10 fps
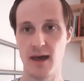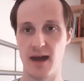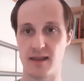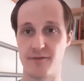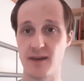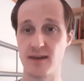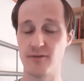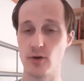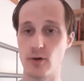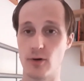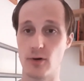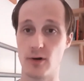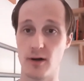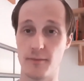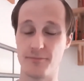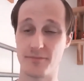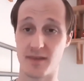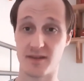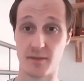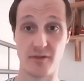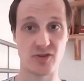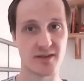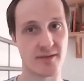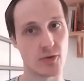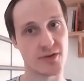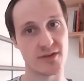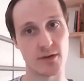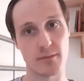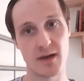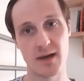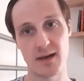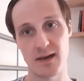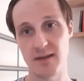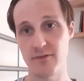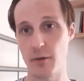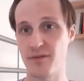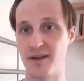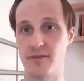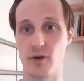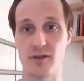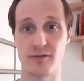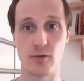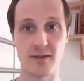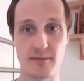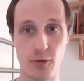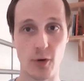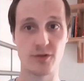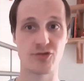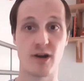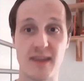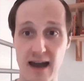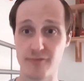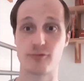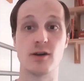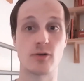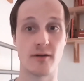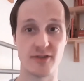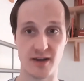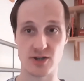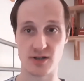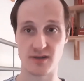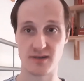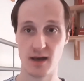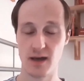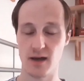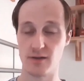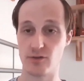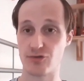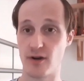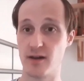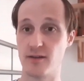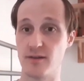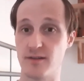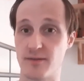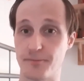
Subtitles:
And I think if you're someone that does have autism, even though we find it very difficult, it's important to try and have real conversations and try and